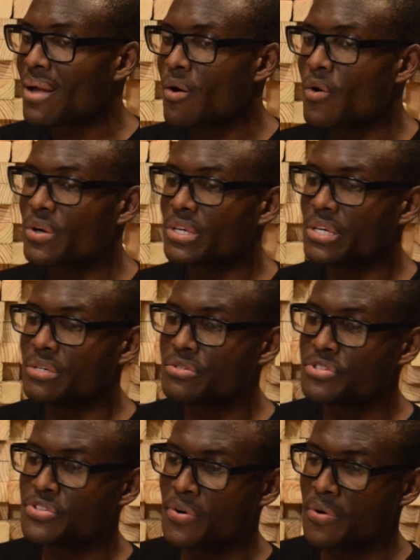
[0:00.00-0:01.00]
Okay,
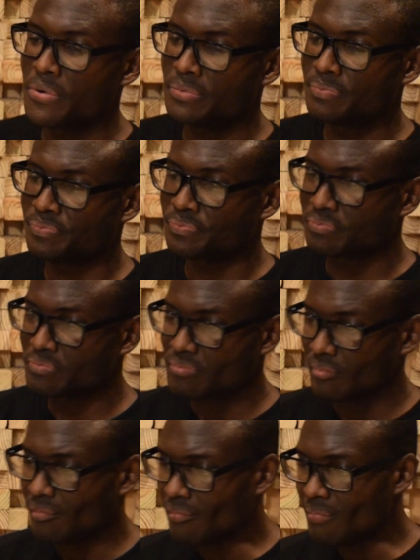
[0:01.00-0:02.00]
so
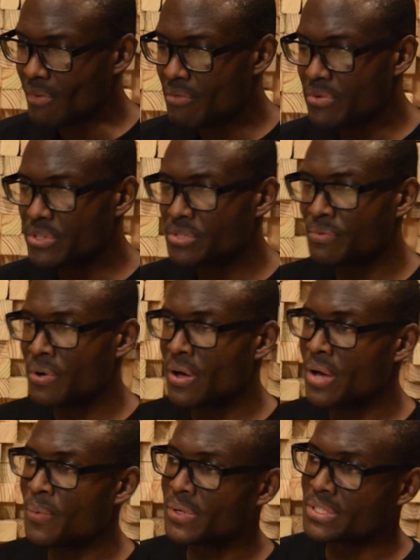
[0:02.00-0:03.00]
first of all,
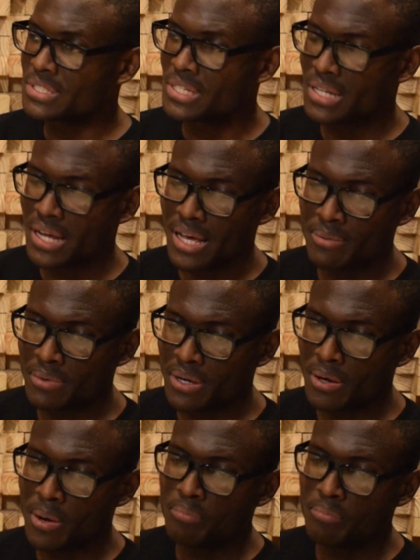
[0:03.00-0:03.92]
I want to say that I'm a